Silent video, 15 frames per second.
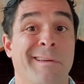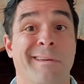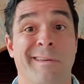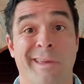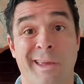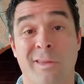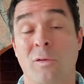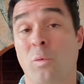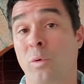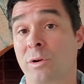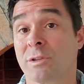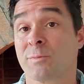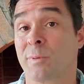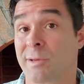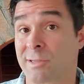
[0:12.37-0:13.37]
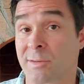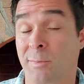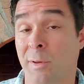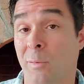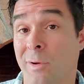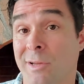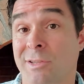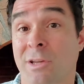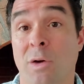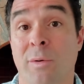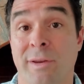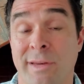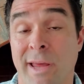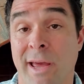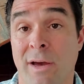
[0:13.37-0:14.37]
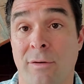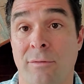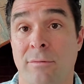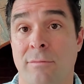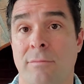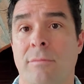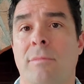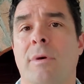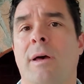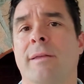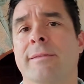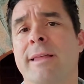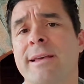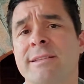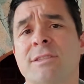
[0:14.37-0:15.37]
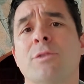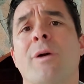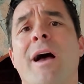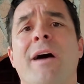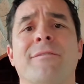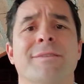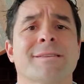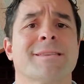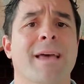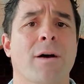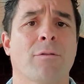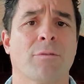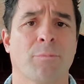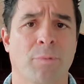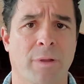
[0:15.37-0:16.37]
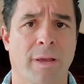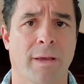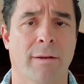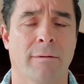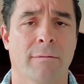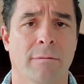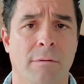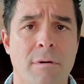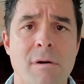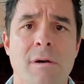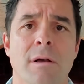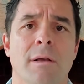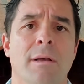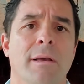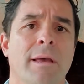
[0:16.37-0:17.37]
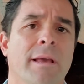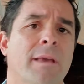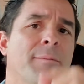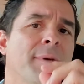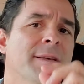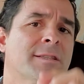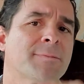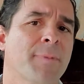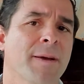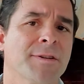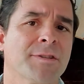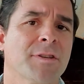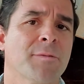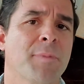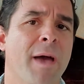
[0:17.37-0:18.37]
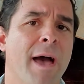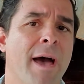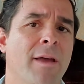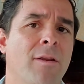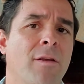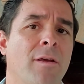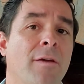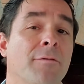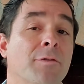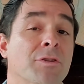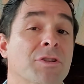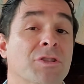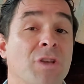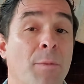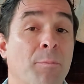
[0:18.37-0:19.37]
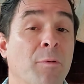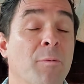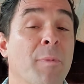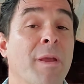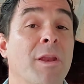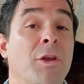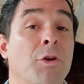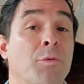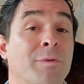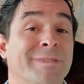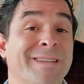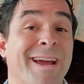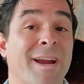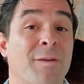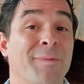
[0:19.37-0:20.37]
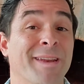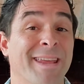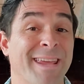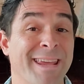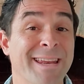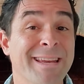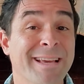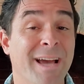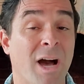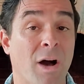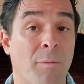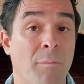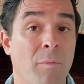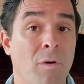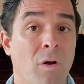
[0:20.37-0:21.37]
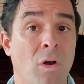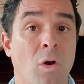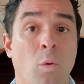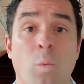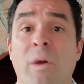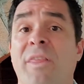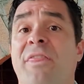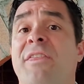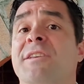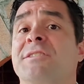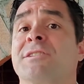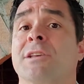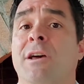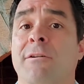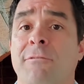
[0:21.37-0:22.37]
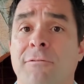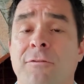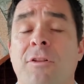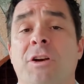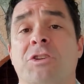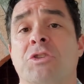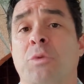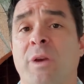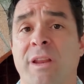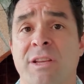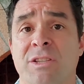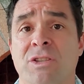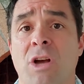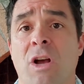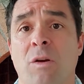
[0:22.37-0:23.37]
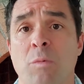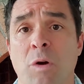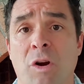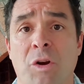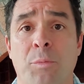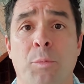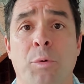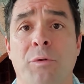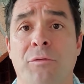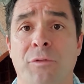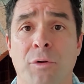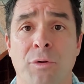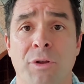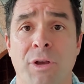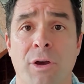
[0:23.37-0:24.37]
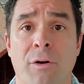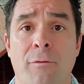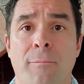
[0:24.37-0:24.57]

and the worst place to be when it's going down, unless you have a sound plan. It can be especially bad if you're supplementing your retirement income with this fluctuating stock market portfolio.